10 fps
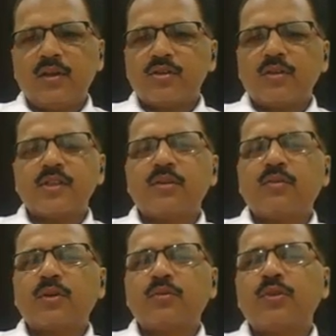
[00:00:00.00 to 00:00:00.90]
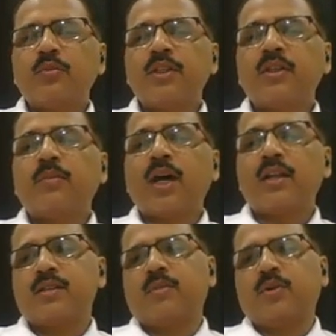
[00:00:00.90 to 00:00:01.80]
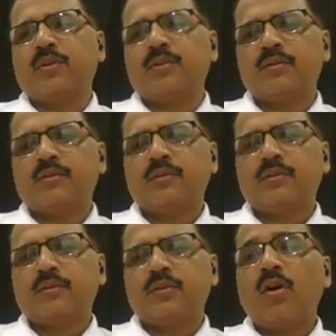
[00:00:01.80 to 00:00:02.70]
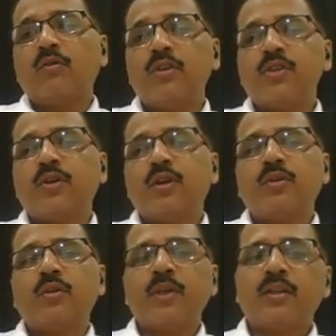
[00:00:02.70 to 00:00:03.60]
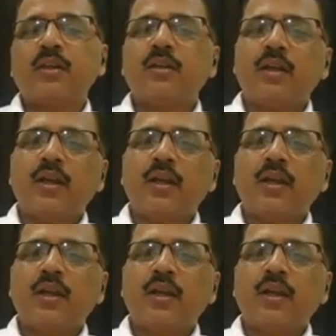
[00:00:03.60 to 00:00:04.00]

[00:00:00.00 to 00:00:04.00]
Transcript: So obviously, what could be the balance amount on which you are going to pay the